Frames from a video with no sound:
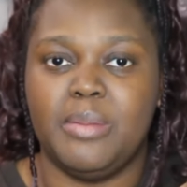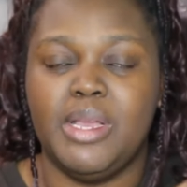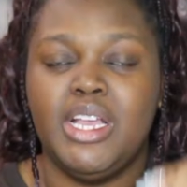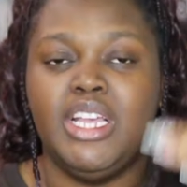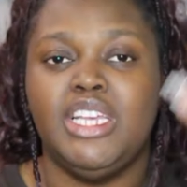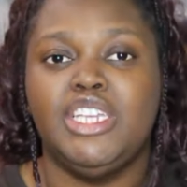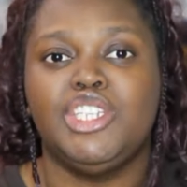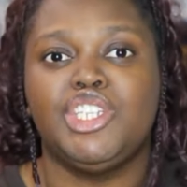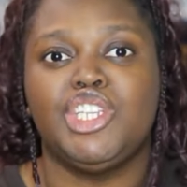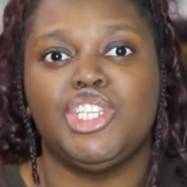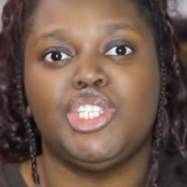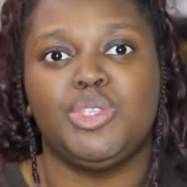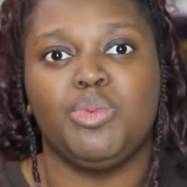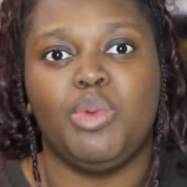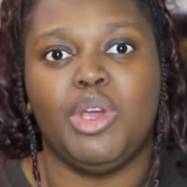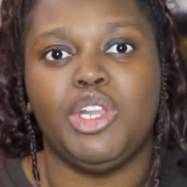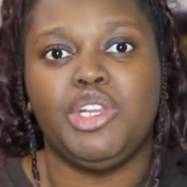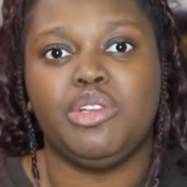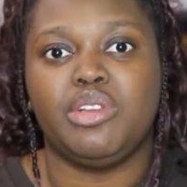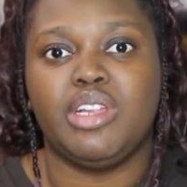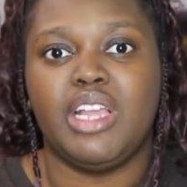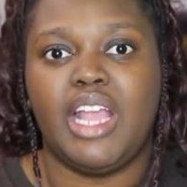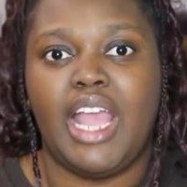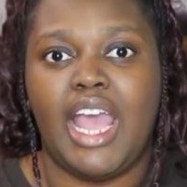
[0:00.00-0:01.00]
she's
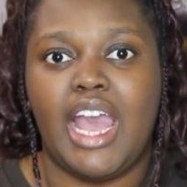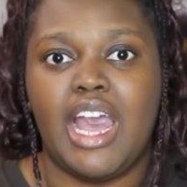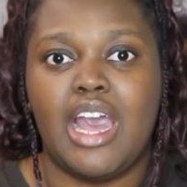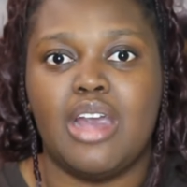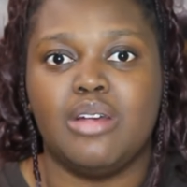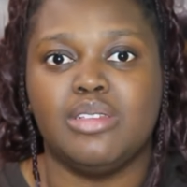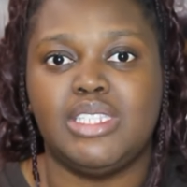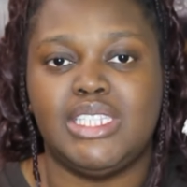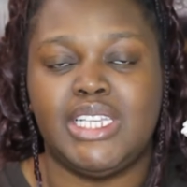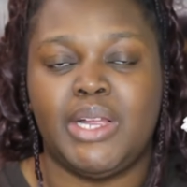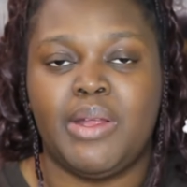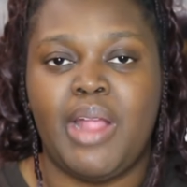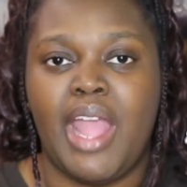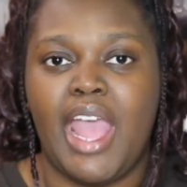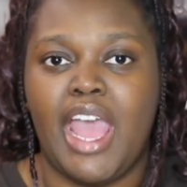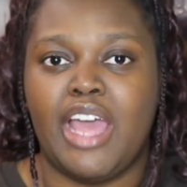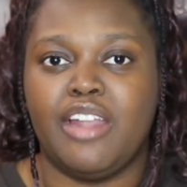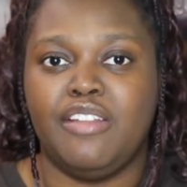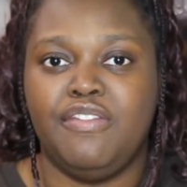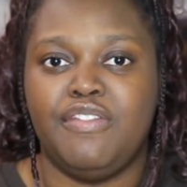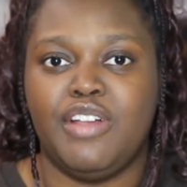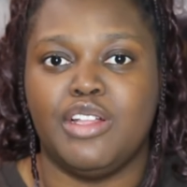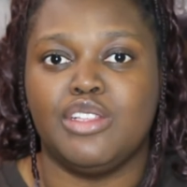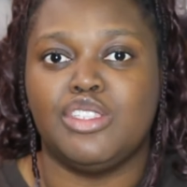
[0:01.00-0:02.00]
wondering how Sarah Ann
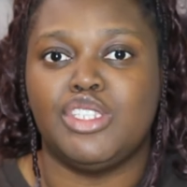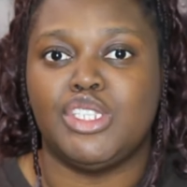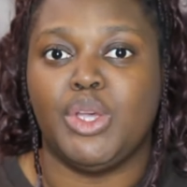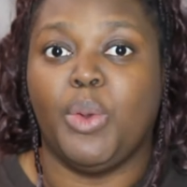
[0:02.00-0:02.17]
felt so